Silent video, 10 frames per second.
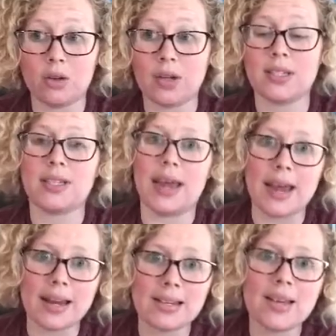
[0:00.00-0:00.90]
Lucas,
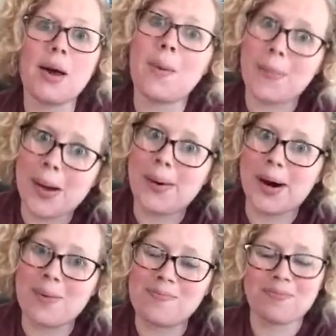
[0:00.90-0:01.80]
and my
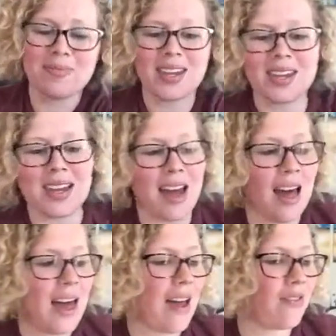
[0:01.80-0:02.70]
mom.
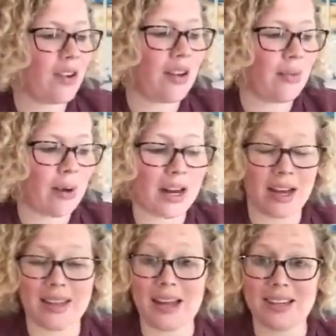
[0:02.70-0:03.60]
Everybody
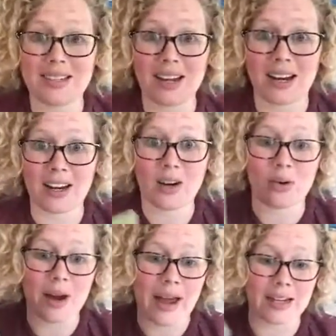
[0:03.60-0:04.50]
on that list got it
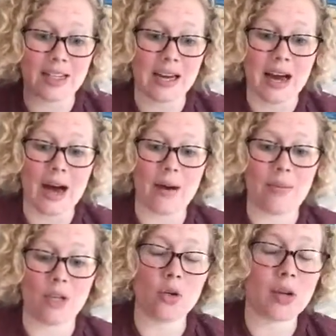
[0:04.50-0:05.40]
correct.
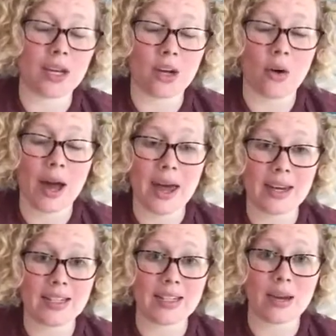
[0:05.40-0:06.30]
You can go ahead
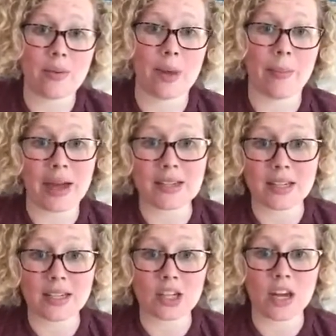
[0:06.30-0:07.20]
and send me a
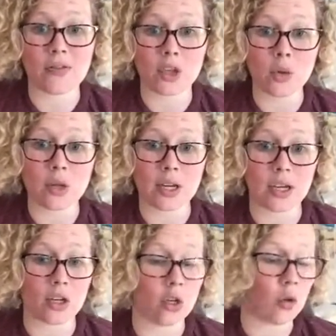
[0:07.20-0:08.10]
message if you
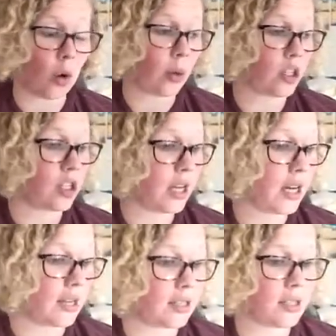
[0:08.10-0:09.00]
think you know where she
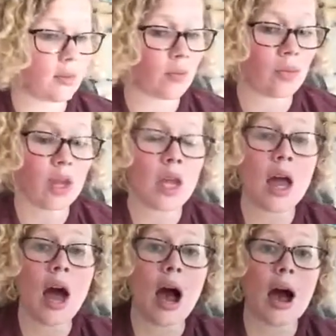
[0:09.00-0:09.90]
is.
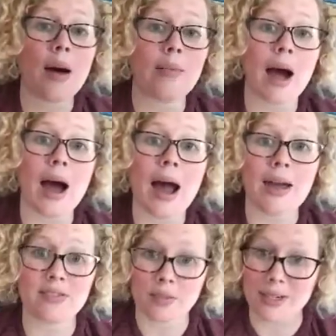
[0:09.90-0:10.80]
I
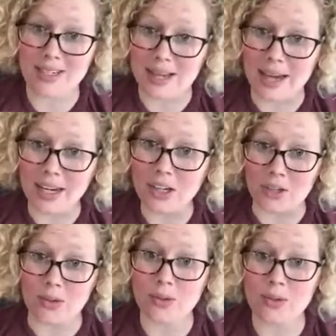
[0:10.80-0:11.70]
have some exciting
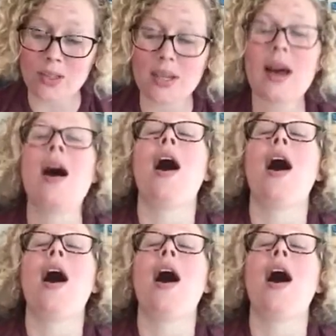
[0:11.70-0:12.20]
news.